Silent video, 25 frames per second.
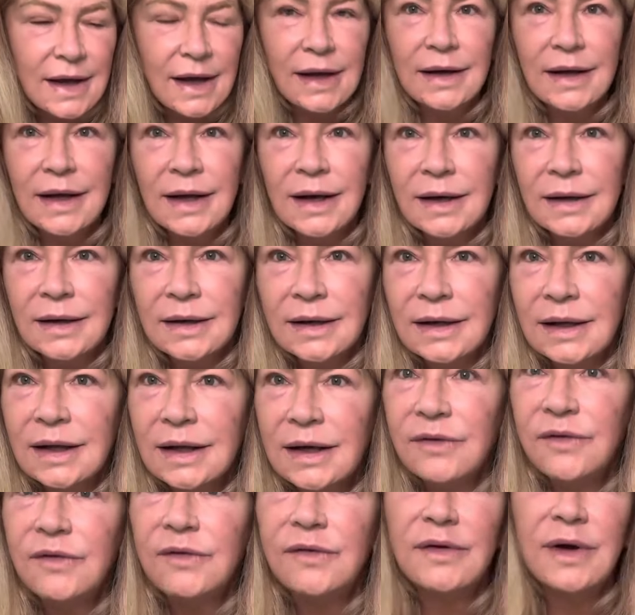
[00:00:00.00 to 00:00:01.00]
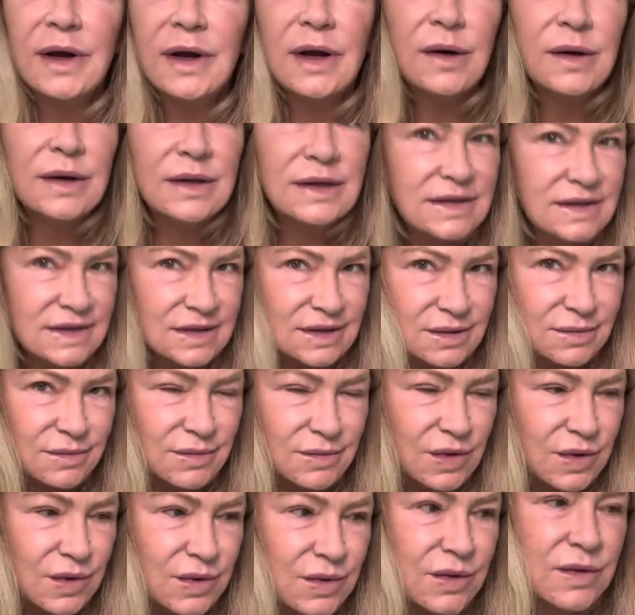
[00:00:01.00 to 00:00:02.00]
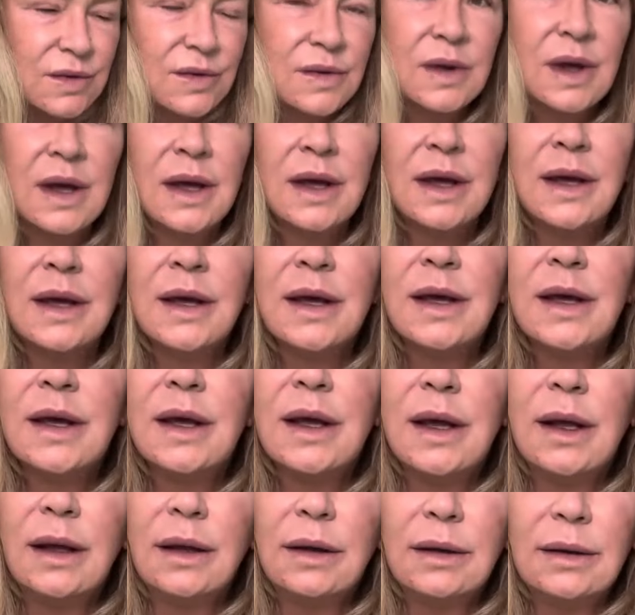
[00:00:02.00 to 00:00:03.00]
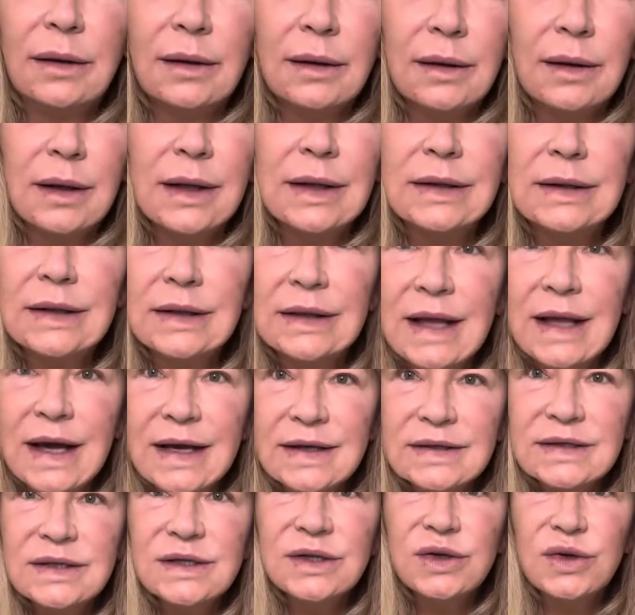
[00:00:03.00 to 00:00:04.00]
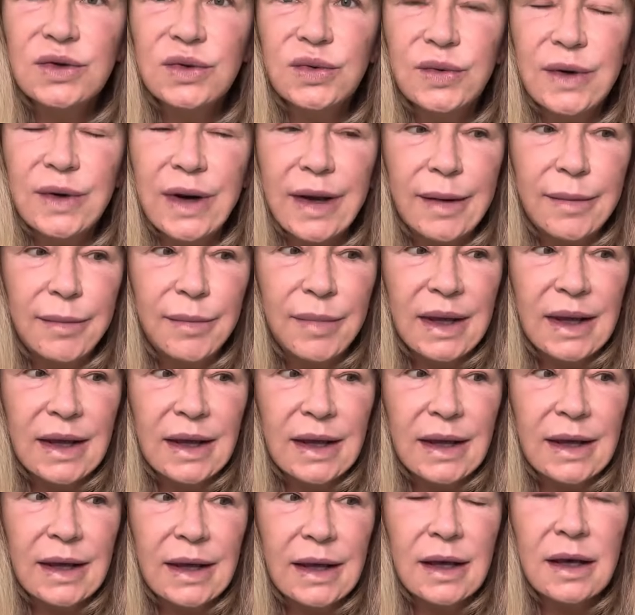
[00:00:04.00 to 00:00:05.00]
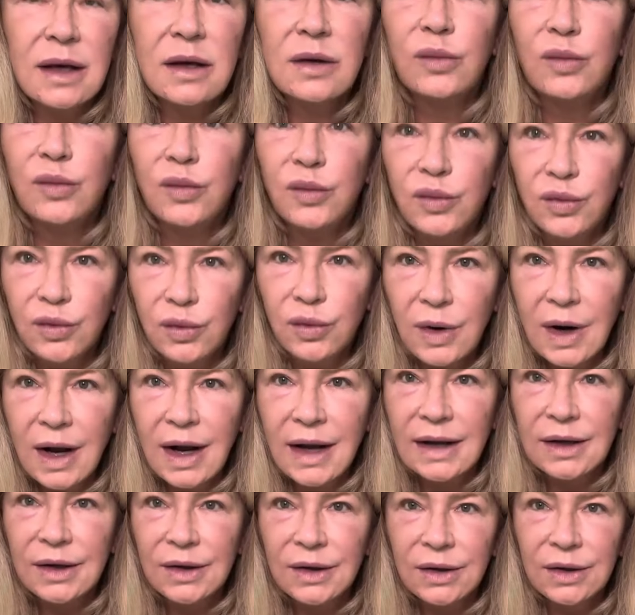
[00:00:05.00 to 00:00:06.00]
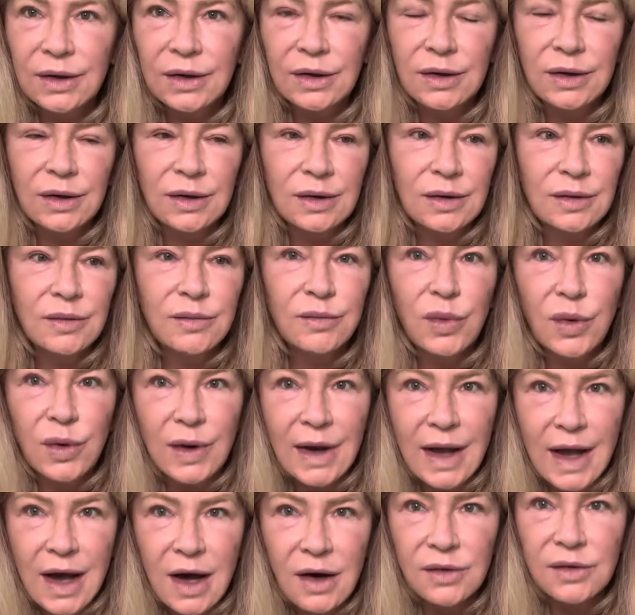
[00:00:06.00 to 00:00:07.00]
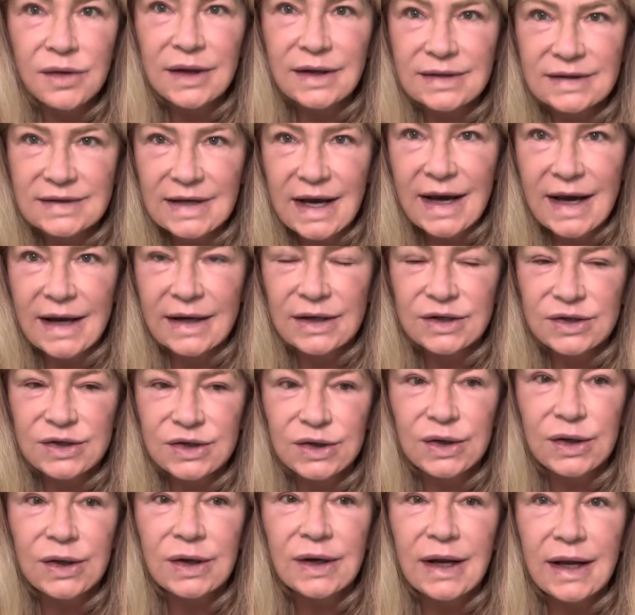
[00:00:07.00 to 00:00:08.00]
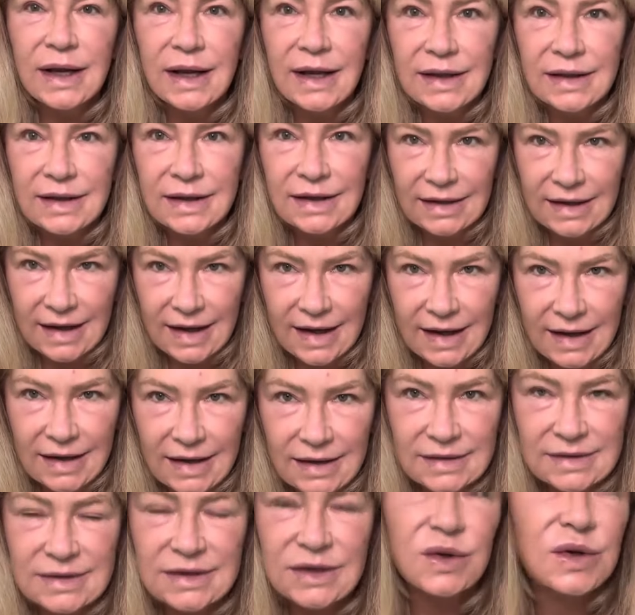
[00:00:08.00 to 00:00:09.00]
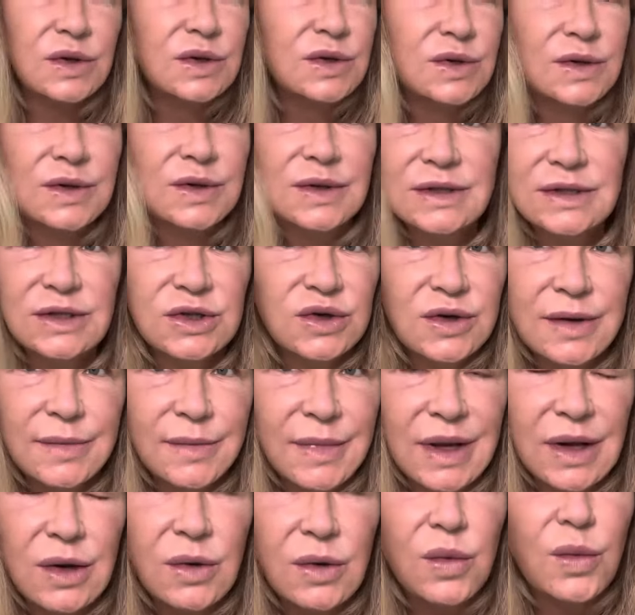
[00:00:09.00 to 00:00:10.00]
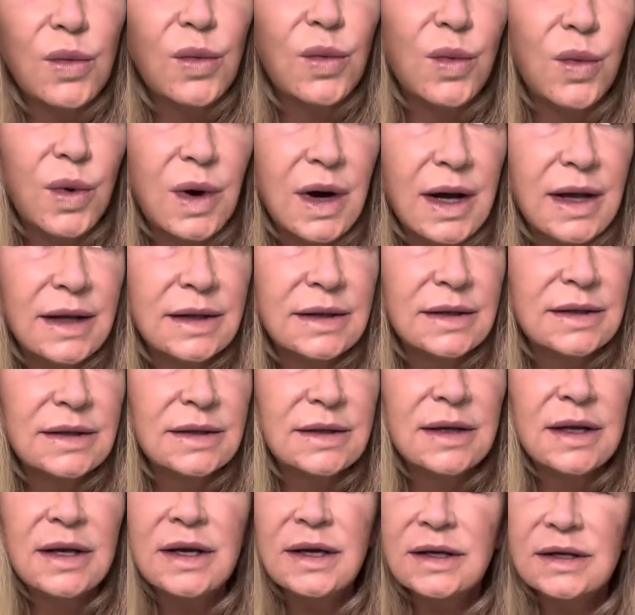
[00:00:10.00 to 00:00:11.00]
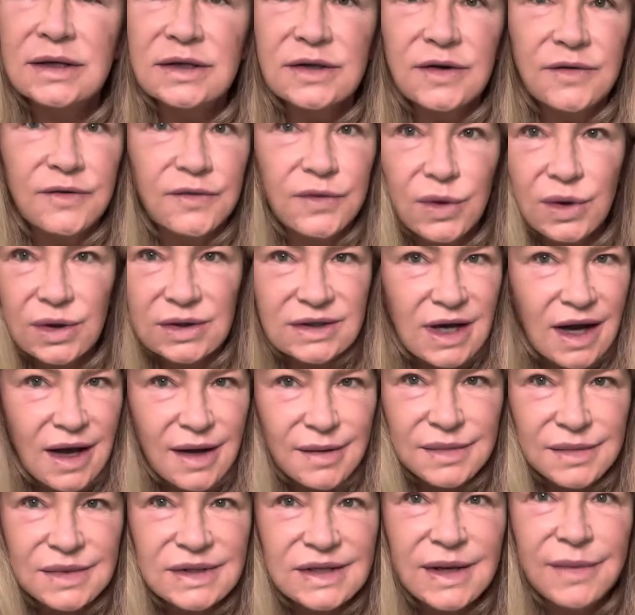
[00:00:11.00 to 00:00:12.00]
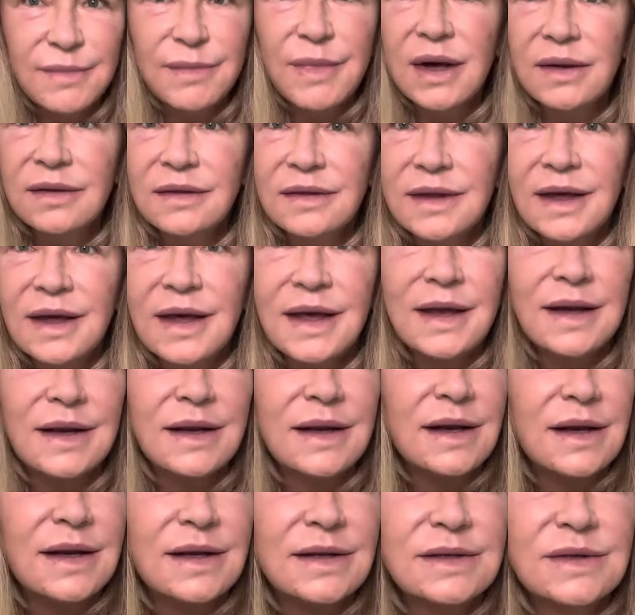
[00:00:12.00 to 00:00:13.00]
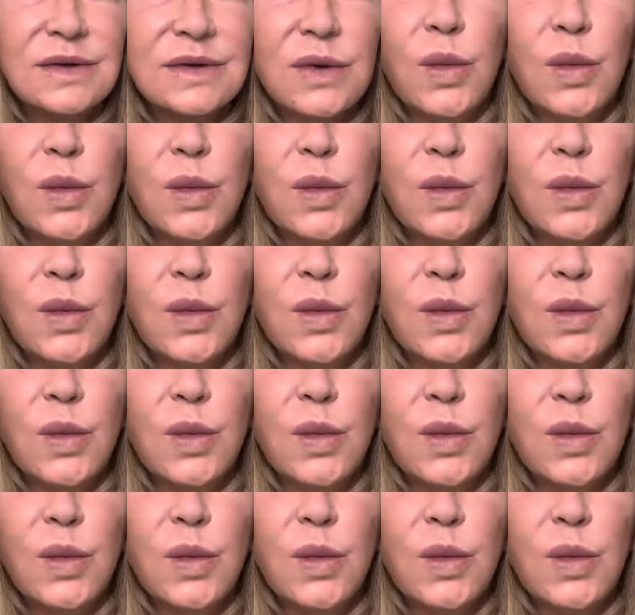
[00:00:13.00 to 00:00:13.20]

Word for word: and how to get a very smooth, less crepey, brighter, more healthy texture in the legs. You can do this treatment one to four times a month and it is